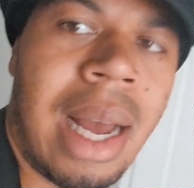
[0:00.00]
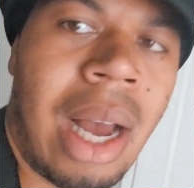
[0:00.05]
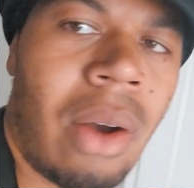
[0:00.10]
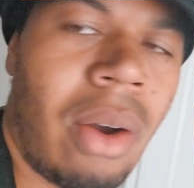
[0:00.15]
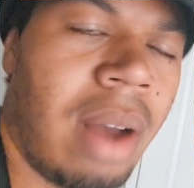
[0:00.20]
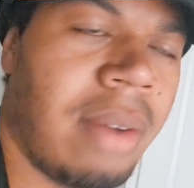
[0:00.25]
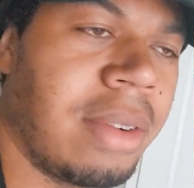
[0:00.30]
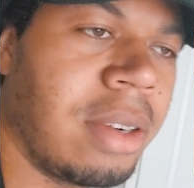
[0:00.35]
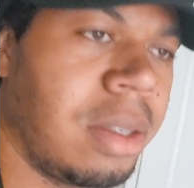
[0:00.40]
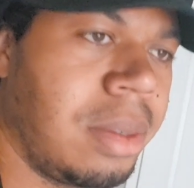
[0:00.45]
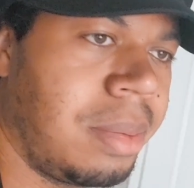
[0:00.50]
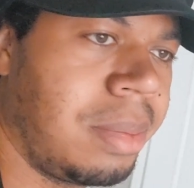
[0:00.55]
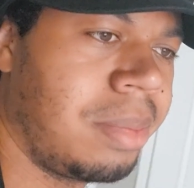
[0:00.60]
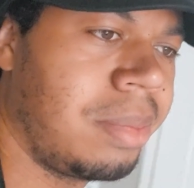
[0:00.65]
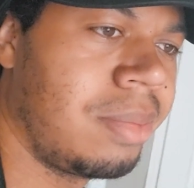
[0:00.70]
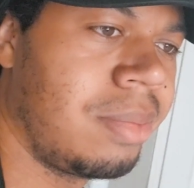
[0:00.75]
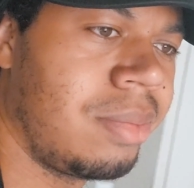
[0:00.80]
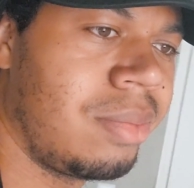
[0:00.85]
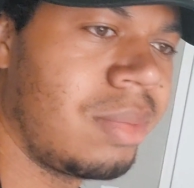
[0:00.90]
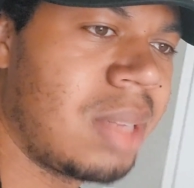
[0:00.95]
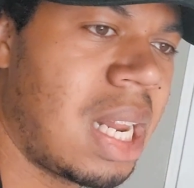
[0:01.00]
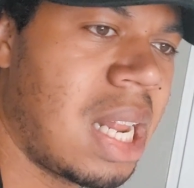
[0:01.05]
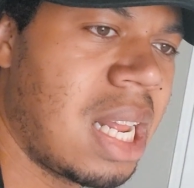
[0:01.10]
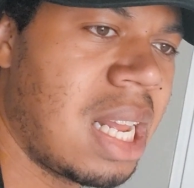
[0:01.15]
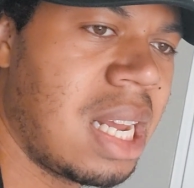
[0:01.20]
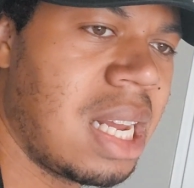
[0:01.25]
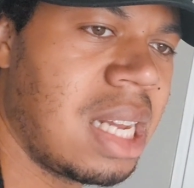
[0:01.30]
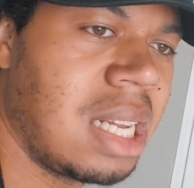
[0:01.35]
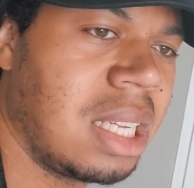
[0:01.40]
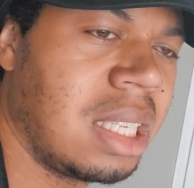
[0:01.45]
However,
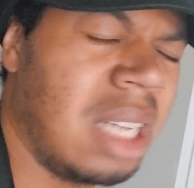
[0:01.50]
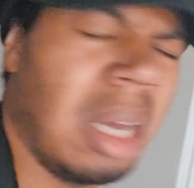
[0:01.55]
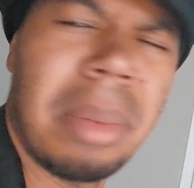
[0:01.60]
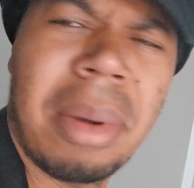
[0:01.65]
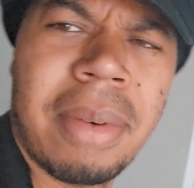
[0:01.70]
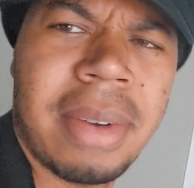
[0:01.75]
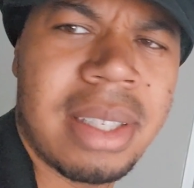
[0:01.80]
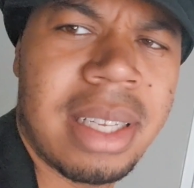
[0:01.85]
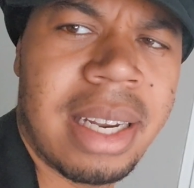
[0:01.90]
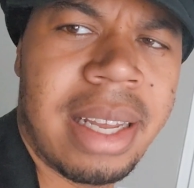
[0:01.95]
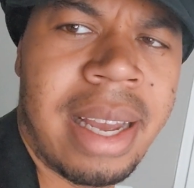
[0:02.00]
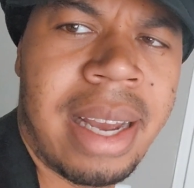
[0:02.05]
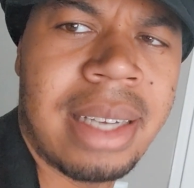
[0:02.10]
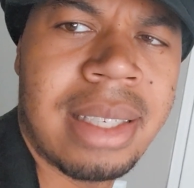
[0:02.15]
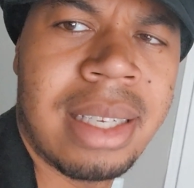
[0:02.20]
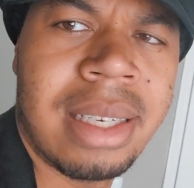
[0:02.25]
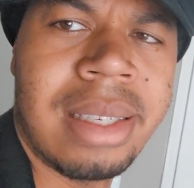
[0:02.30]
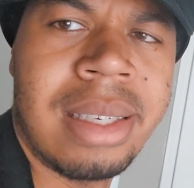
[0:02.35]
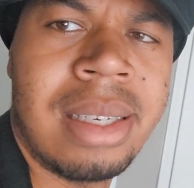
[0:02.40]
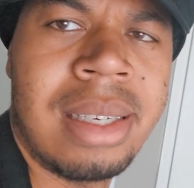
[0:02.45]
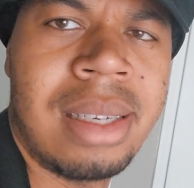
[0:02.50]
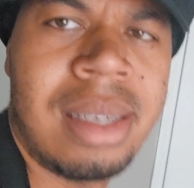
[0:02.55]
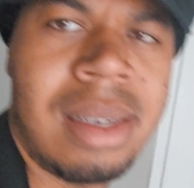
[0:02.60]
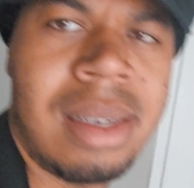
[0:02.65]
simply wasn't the case, huh?